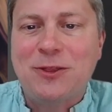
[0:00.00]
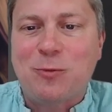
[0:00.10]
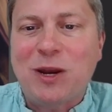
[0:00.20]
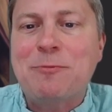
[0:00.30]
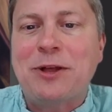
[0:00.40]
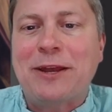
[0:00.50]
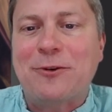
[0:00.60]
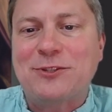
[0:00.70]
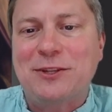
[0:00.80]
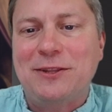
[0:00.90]
the wedding
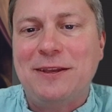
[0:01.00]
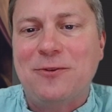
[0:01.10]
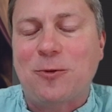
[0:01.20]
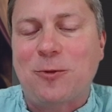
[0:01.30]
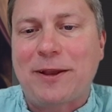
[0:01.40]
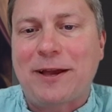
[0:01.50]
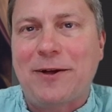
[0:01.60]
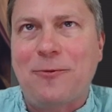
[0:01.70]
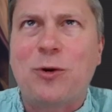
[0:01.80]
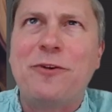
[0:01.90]
planners or like
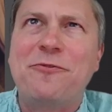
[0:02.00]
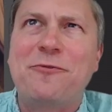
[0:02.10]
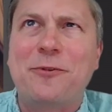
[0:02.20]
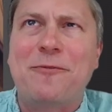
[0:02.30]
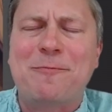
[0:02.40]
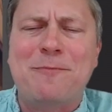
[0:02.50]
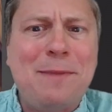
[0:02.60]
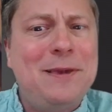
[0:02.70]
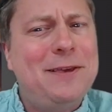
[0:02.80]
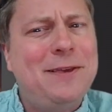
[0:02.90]
one of,
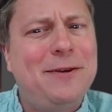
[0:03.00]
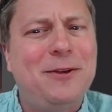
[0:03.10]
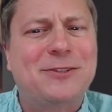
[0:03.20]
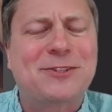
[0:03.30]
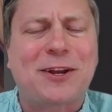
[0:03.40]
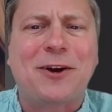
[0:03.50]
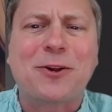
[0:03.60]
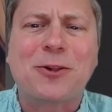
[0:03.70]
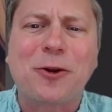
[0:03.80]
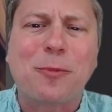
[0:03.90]
maybe it's kind of
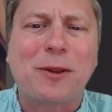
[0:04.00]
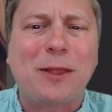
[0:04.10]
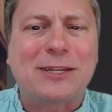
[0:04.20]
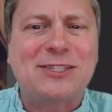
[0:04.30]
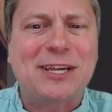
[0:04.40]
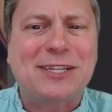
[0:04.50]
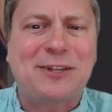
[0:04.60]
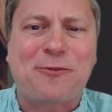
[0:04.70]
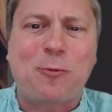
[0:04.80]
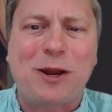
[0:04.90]
unclear, but like 6
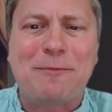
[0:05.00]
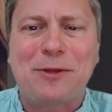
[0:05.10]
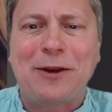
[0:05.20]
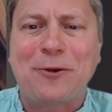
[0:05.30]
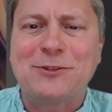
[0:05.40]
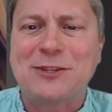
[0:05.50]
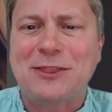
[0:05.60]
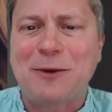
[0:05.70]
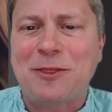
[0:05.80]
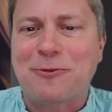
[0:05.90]
different wedding planners
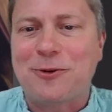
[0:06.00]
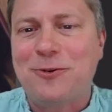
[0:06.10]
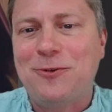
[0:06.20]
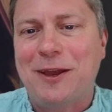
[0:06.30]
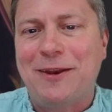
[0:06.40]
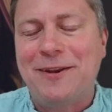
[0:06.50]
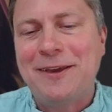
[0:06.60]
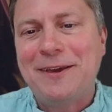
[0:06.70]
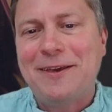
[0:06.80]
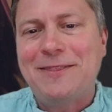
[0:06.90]
that they went through, and
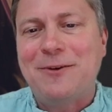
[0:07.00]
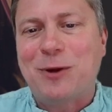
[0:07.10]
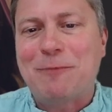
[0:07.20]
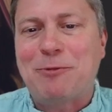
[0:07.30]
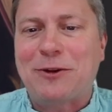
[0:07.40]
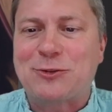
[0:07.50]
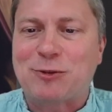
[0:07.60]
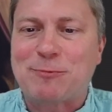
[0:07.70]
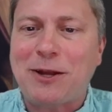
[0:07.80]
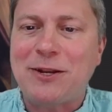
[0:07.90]
the wedding planners
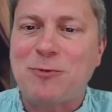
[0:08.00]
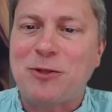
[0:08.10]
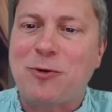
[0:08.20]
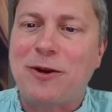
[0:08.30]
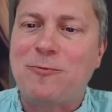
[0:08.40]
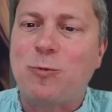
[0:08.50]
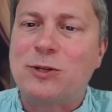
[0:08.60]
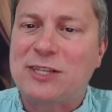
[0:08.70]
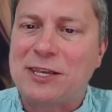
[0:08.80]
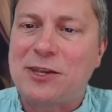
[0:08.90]
responded with what
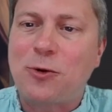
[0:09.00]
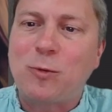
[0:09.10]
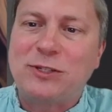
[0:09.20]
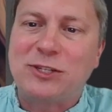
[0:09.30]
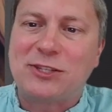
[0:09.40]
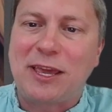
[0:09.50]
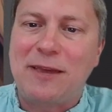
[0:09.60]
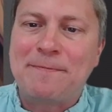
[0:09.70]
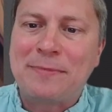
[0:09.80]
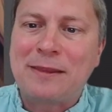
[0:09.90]
we're seeing here, which is
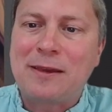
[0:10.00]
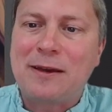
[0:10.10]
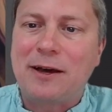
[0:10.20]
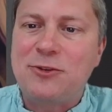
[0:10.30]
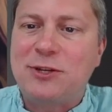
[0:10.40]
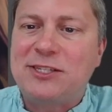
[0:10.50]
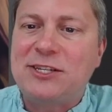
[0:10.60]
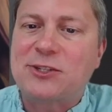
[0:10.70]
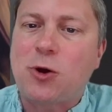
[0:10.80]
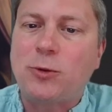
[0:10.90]
you can
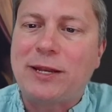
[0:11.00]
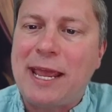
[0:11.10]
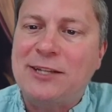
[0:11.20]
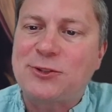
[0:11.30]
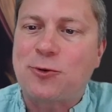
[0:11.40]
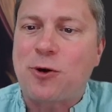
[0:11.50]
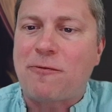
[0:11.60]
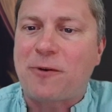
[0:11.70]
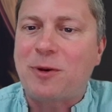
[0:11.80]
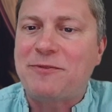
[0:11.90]
see it's called an answer,
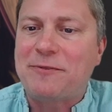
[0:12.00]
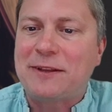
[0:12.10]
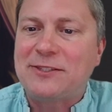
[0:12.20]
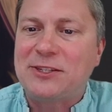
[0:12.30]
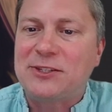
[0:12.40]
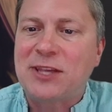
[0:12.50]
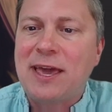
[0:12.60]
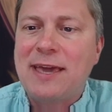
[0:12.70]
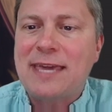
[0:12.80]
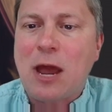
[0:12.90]
affirmative defenses,
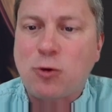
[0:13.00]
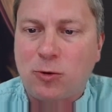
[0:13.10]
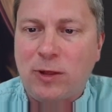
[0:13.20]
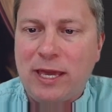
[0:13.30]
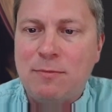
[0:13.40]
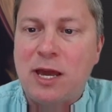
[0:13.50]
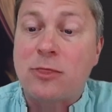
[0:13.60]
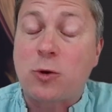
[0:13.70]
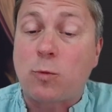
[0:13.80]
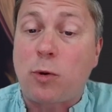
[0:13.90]
counterclaim,
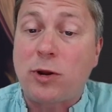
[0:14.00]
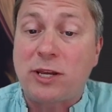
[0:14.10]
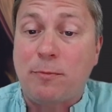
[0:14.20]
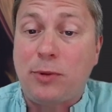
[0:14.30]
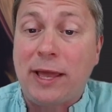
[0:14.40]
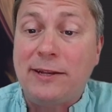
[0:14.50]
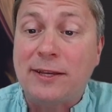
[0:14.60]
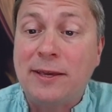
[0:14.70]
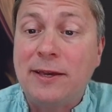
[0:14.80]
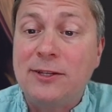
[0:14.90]
and third-party
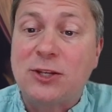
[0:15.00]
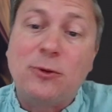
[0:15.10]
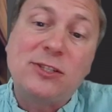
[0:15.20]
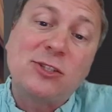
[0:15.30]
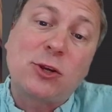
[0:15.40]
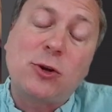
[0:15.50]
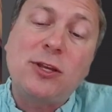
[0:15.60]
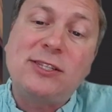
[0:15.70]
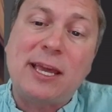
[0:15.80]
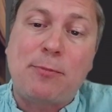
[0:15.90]
complaint. So this is a good
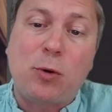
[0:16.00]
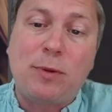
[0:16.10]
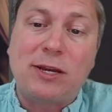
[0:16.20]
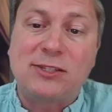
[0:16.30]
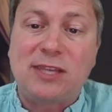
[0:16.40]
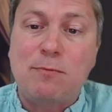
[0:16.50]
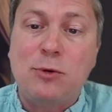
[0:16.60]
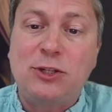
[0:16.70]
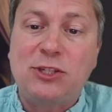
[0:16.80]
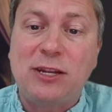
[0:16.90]
example because they
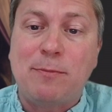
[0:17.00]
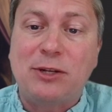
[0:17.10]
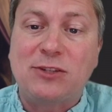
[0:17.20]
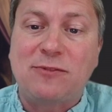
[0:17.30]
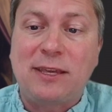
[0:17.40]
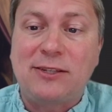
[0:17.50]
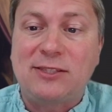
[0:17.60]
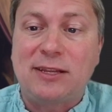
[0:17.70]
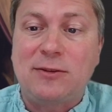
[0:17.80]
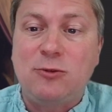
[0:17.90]
mushed in a bunch of
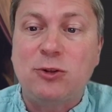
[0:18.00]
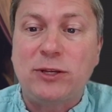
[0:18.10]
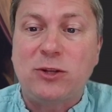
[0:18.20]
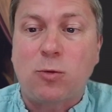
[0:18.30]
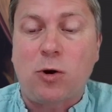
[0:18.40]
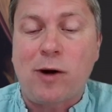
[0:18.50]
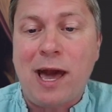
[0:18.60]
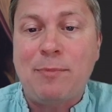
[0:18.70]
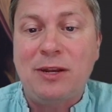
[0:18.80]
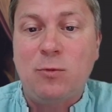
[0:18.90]
things that usually don't all
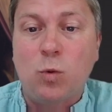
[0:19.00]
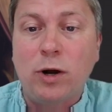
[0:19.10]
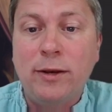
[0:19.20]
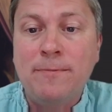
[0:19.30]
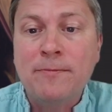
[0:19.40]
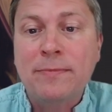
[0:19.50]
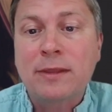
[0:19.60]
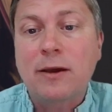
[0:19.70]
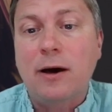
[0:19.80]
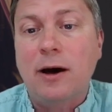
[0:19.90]
happen in one,
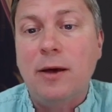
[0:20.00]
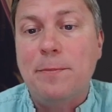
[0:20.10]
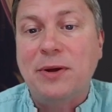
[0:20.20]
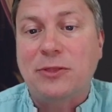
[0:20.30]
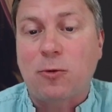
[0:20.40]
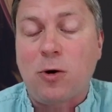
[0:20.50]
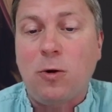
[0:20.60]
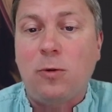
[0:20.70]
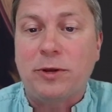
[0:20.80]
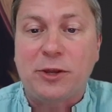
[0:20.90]
but they're
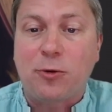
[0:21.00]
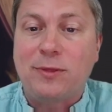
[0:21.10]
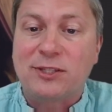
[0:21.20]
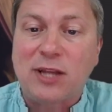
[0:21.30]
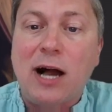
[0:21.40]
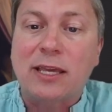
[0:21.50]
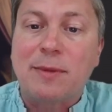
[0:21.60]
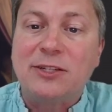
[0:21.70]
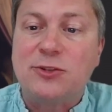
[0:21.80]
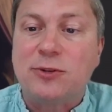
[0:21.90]
all here in this
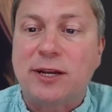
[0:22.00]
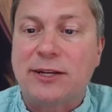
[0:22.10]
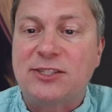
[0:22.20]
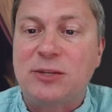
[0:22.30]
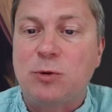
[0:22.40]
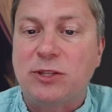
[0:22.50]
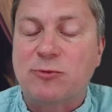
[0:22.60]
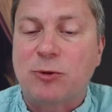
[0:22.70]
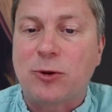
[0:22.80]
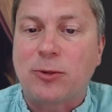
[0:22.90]
document. So you can kind of see what
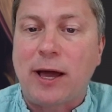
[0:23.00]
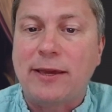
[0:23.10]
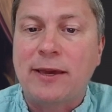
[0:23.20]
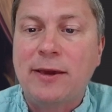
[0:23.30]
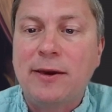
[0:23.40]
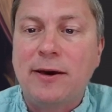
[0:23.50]
this would look like.